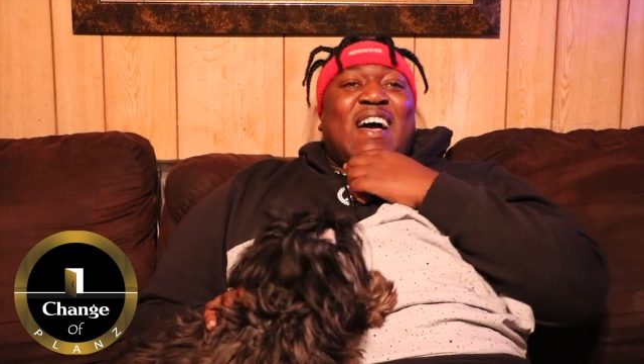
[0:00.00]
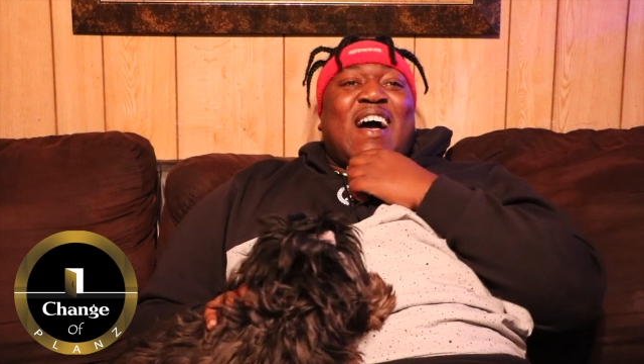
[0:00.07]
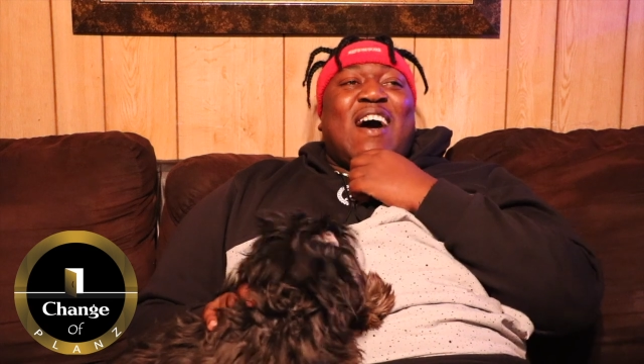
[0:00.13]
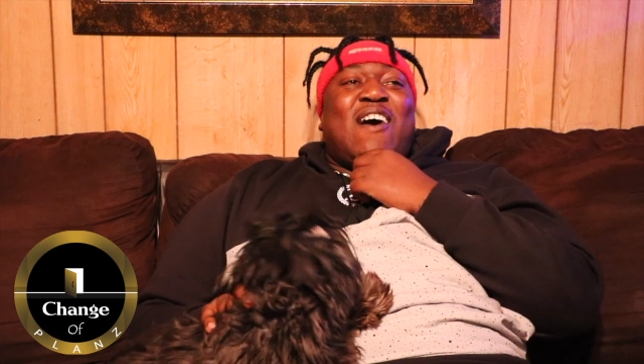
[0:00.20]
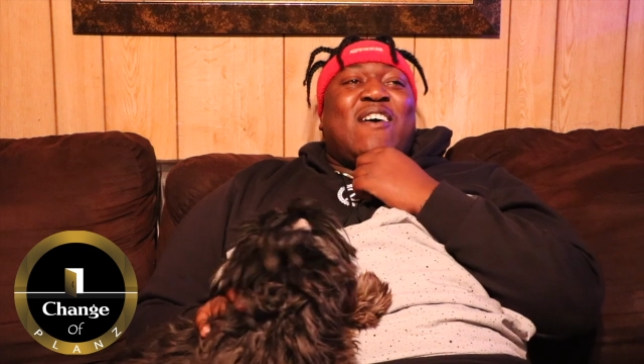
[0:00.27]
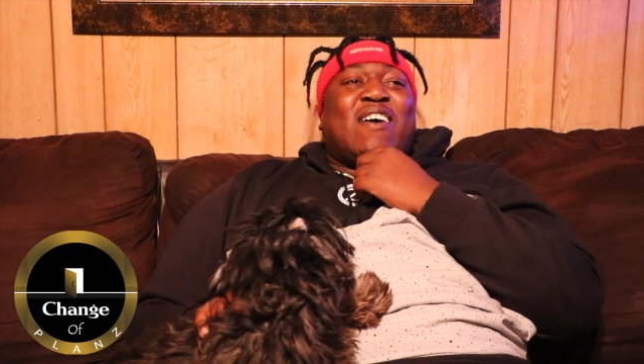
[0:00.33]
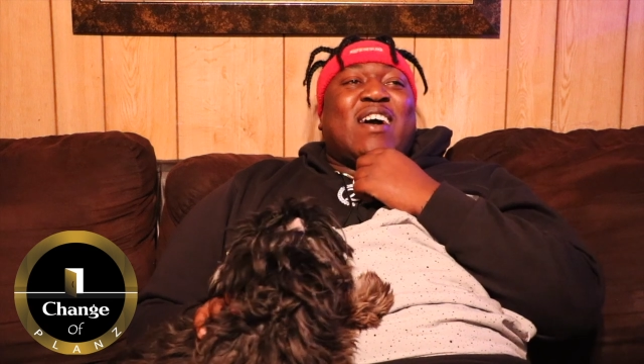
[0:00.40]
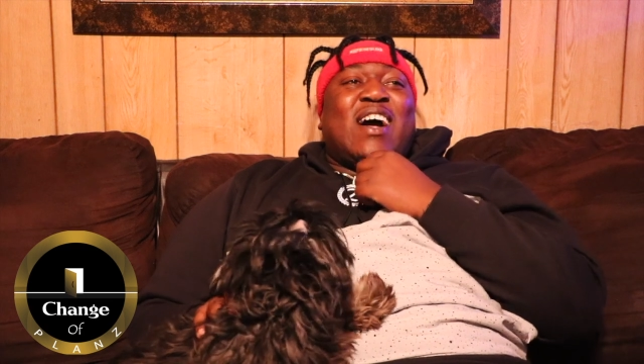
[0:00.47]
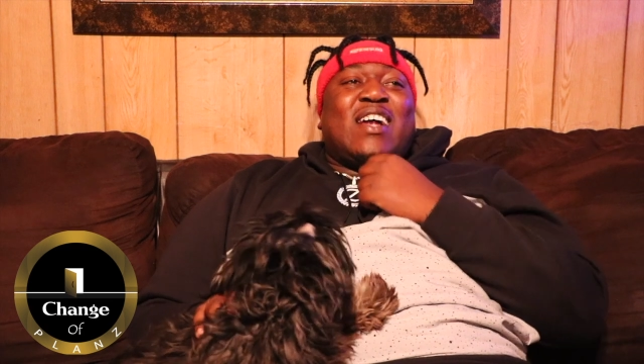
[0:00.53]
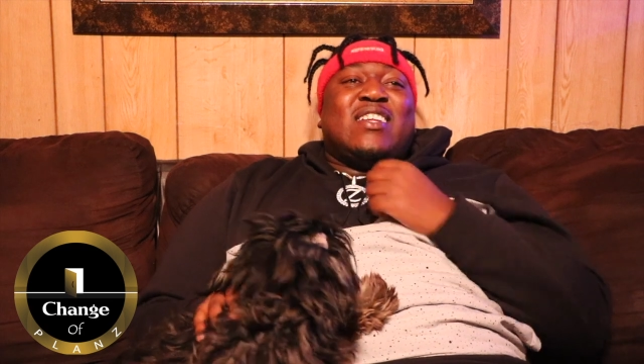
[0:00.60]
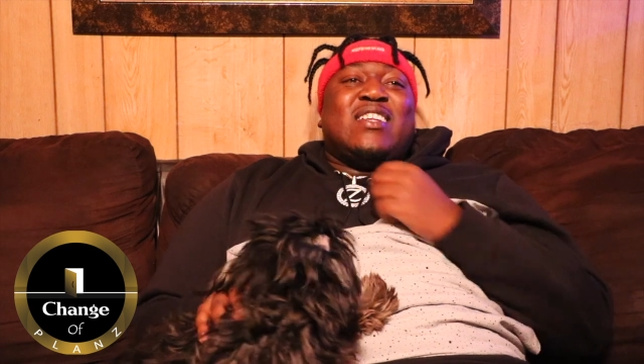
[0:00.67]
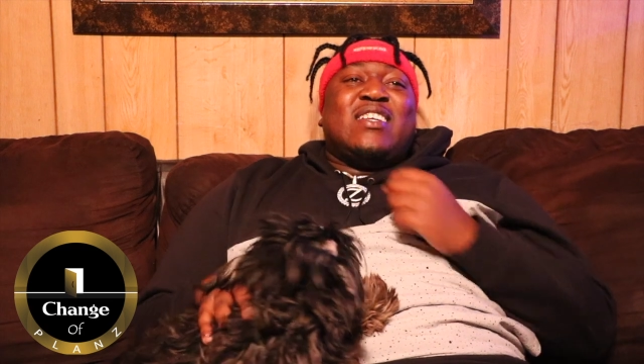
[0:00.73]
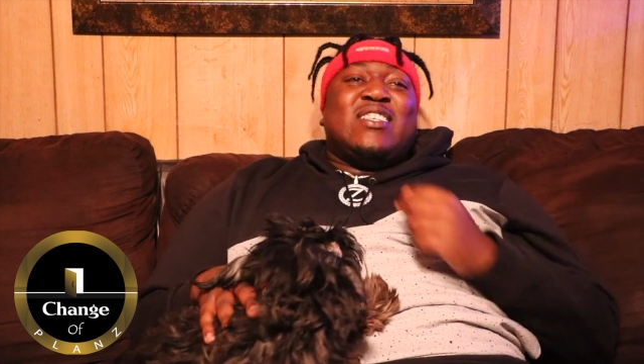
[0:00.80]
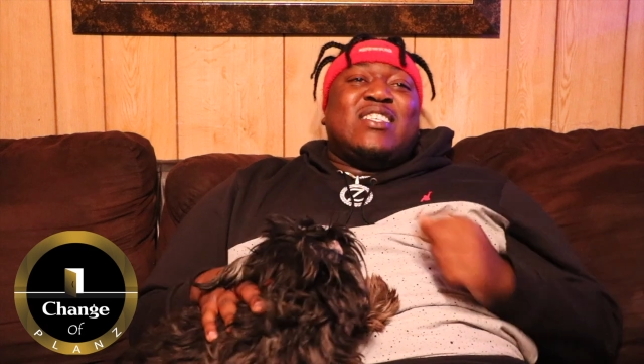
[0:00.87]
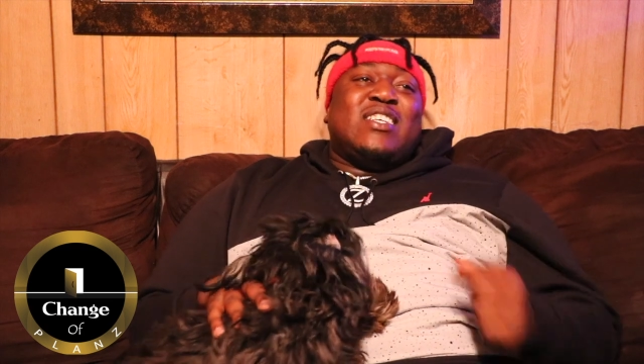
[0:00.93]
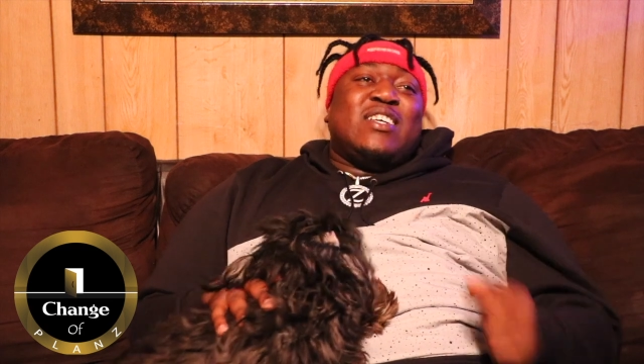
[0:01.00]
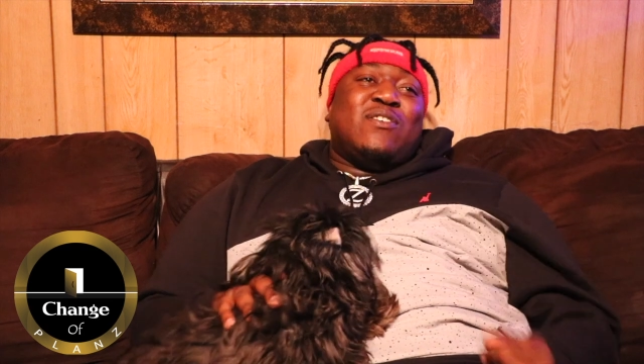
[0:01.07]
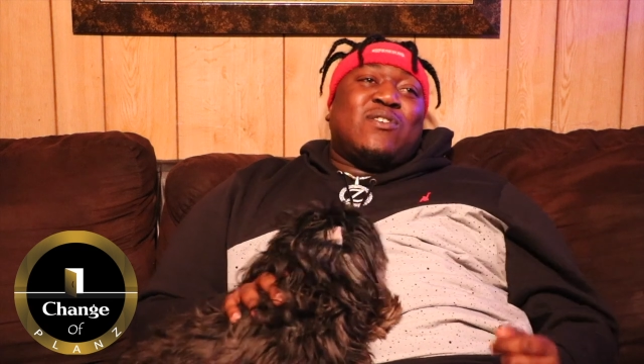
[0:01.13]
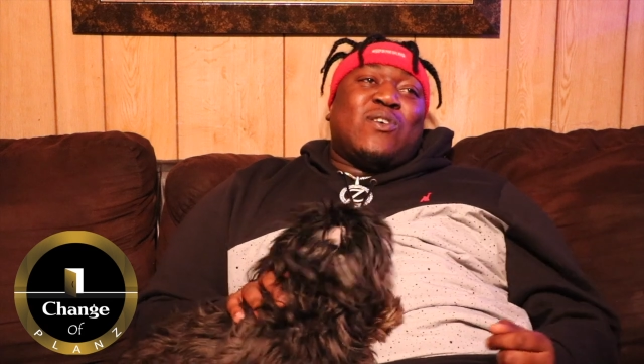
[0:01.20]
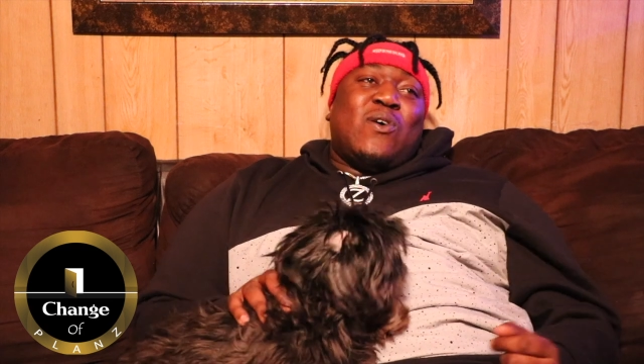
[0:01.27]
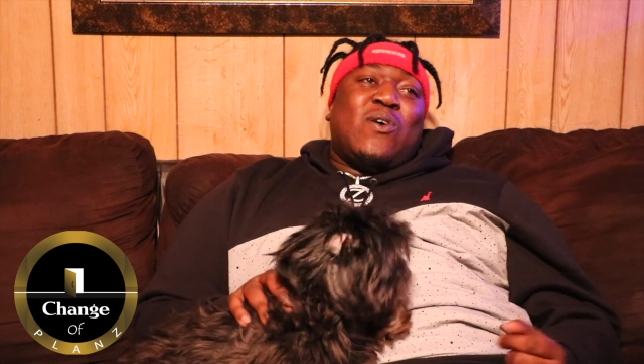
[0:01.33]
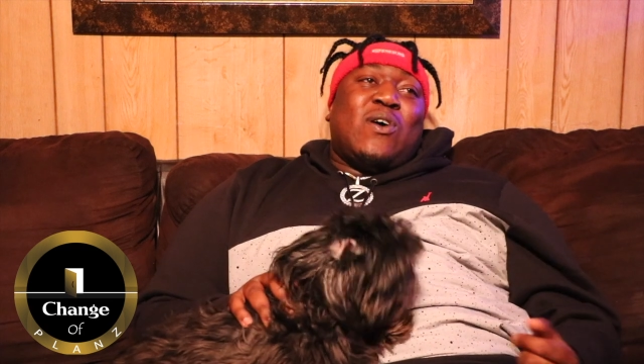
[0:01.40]
All kinds of little shit
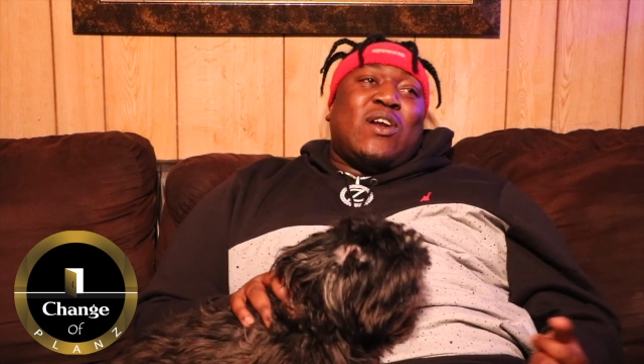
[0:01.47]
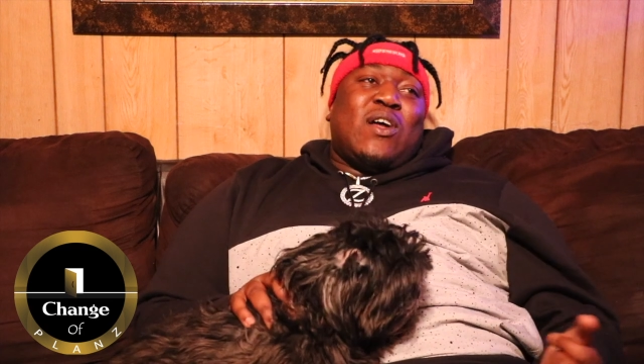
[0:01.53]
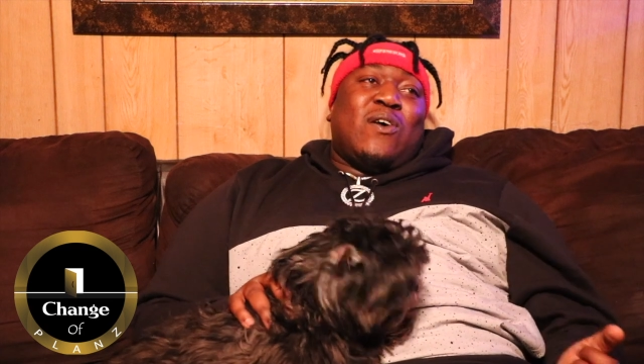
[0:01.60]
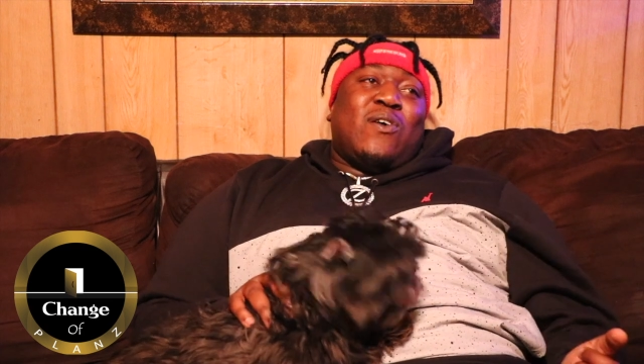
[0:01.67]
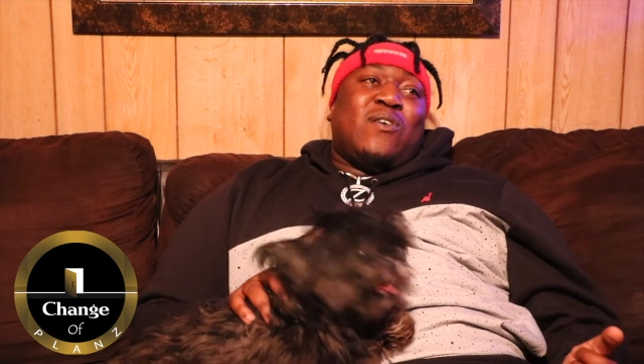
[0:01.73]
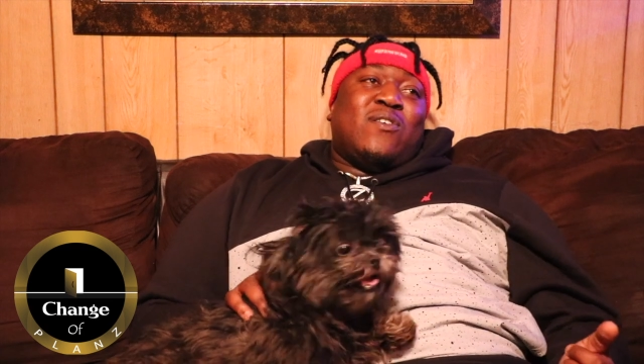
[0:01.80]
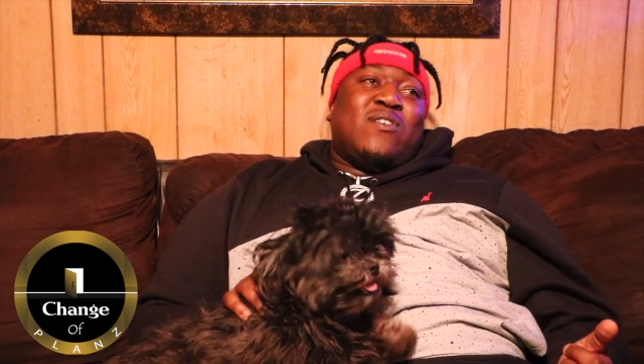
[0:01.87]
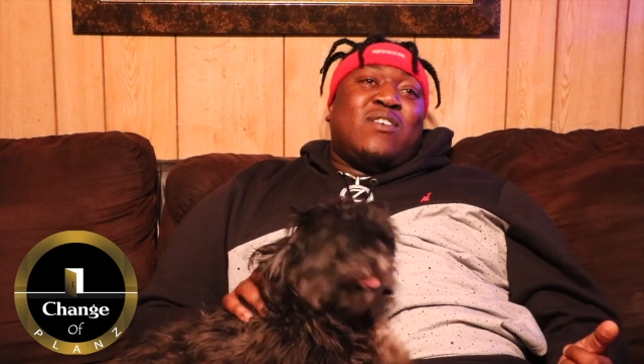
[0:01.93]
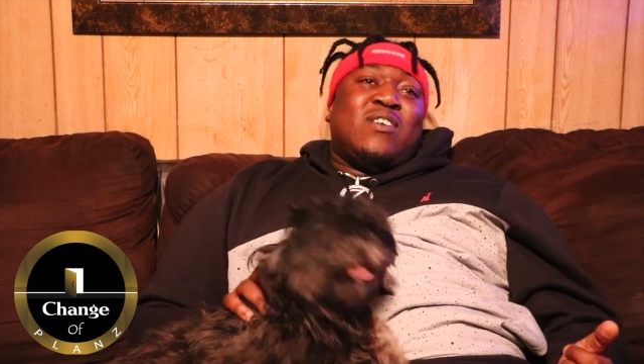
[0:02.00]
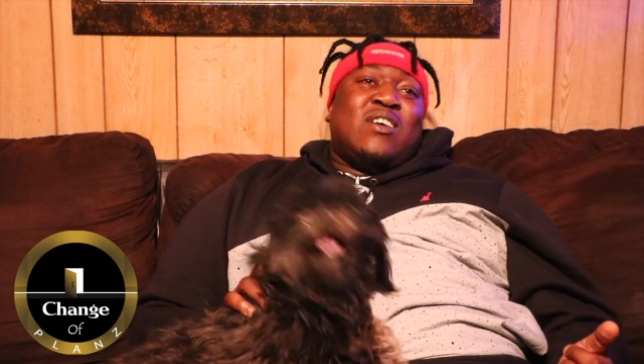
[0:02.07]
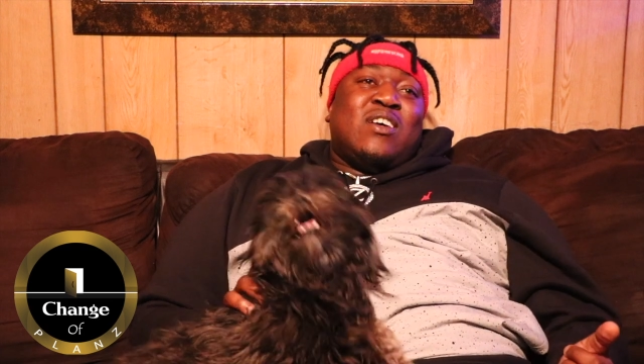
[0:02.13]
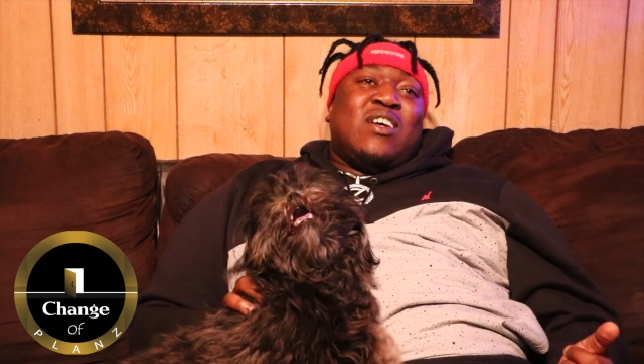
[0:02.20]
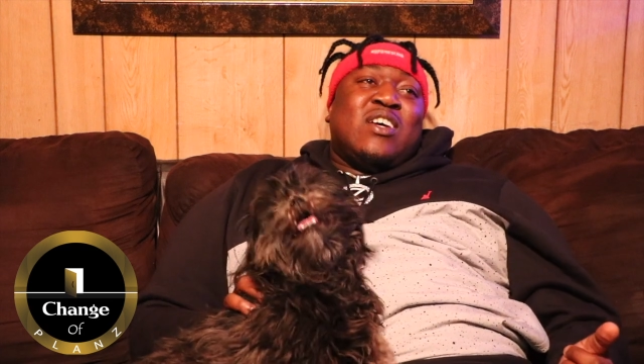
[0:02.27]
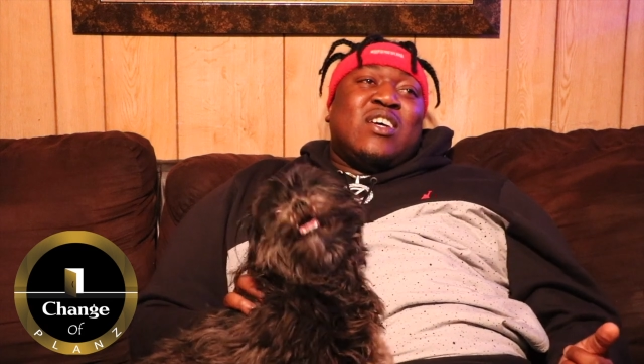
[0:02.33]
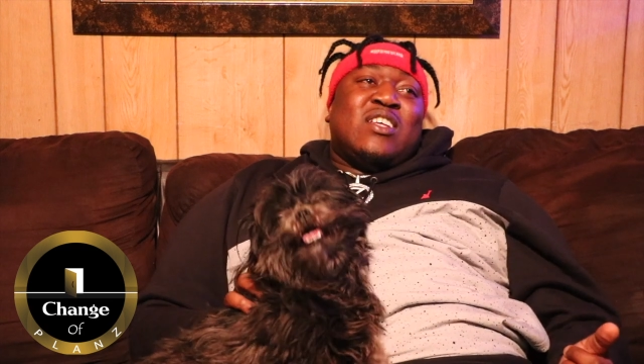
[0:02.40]
was going on. Mm-hmm.